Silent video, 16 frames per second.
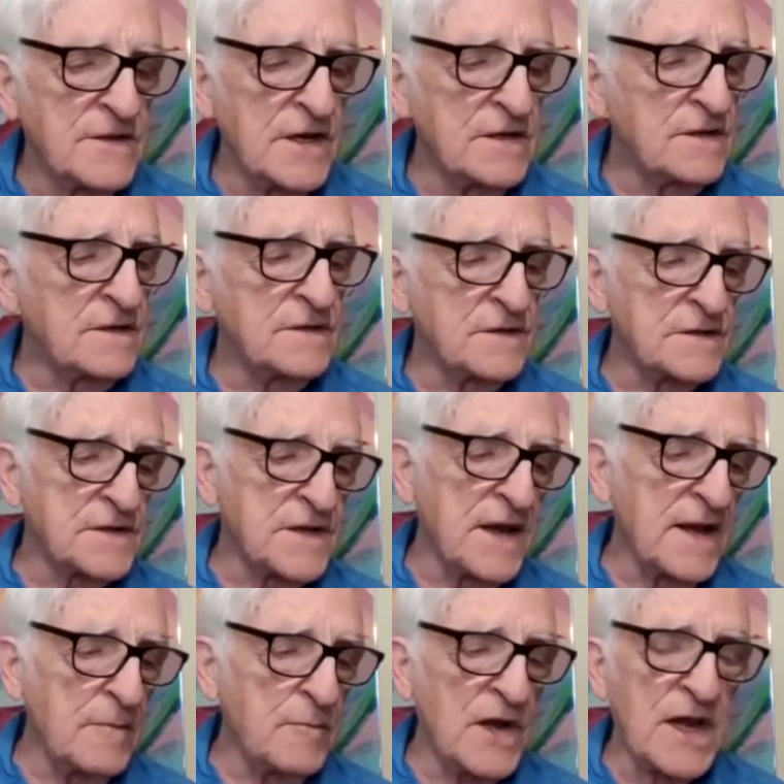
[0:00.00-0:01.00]
Jesus
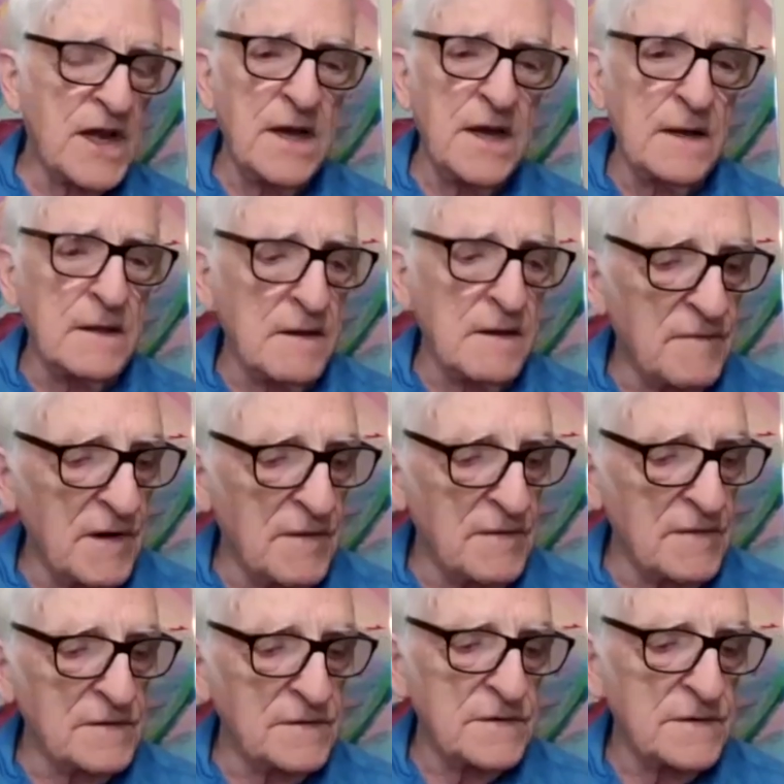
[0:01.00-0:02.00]
is saying we cannot love
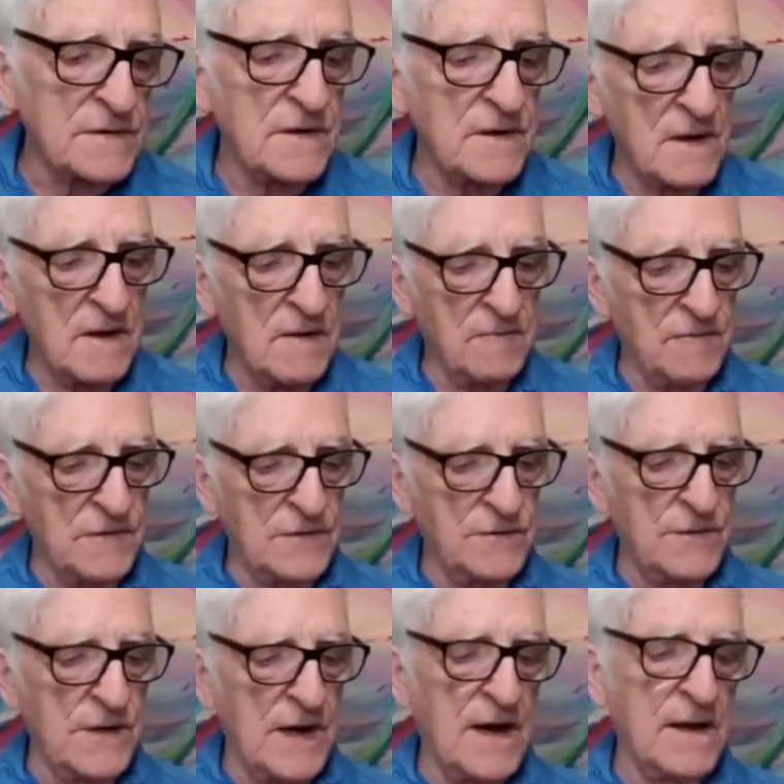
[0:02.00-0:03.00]
others if
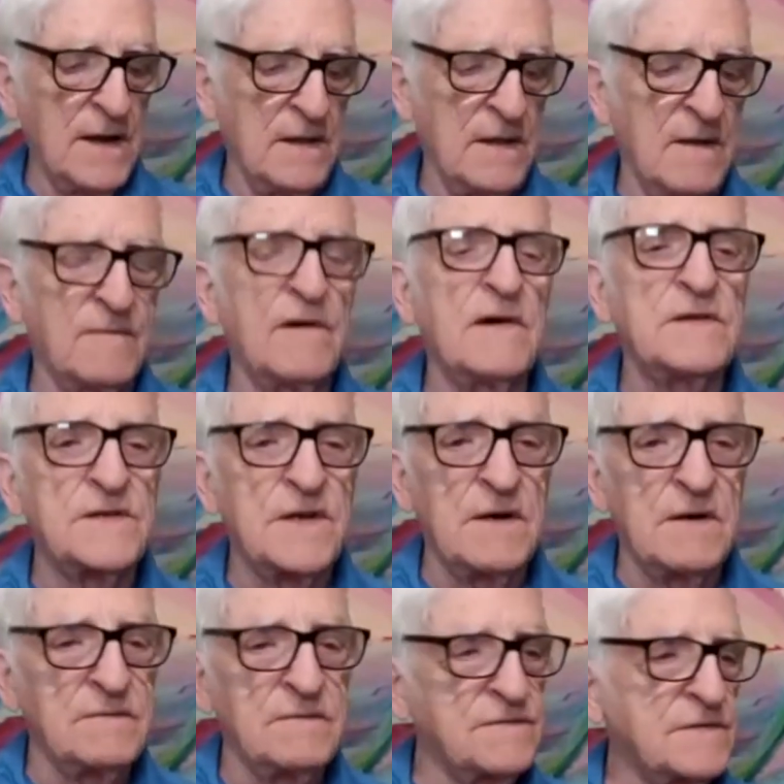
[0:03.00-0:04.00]
we do not love
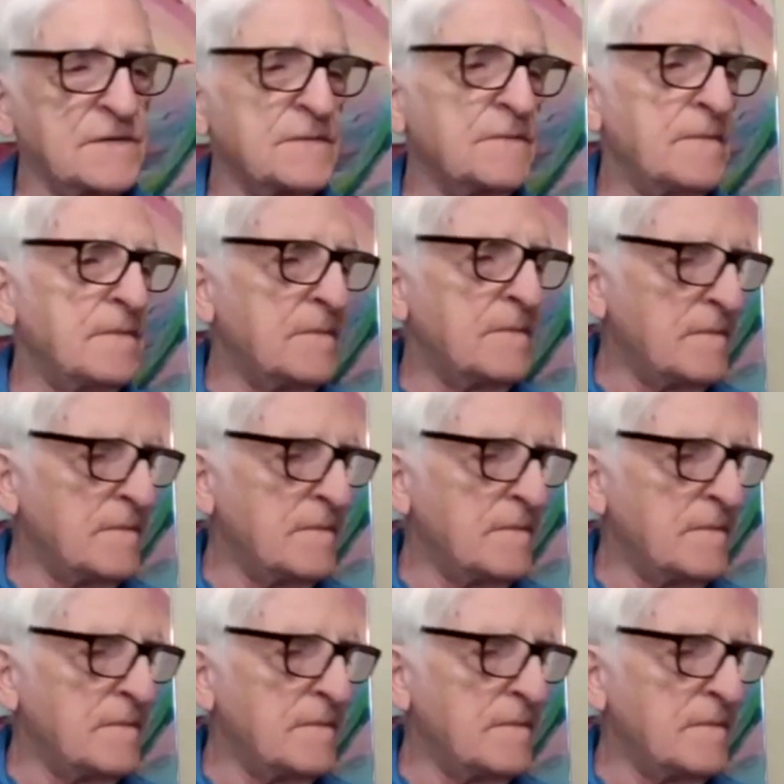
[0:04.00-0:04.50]
ourselves.